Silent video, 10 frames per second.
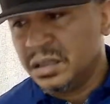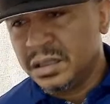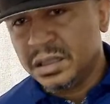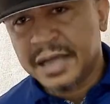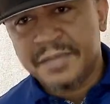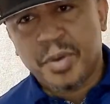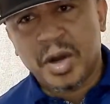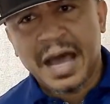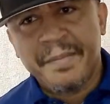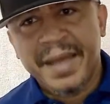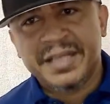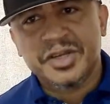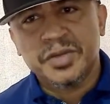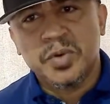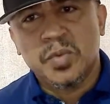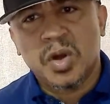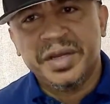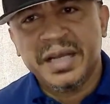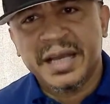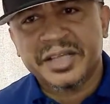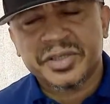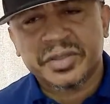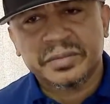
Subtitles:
that Bola Tinubu won the election.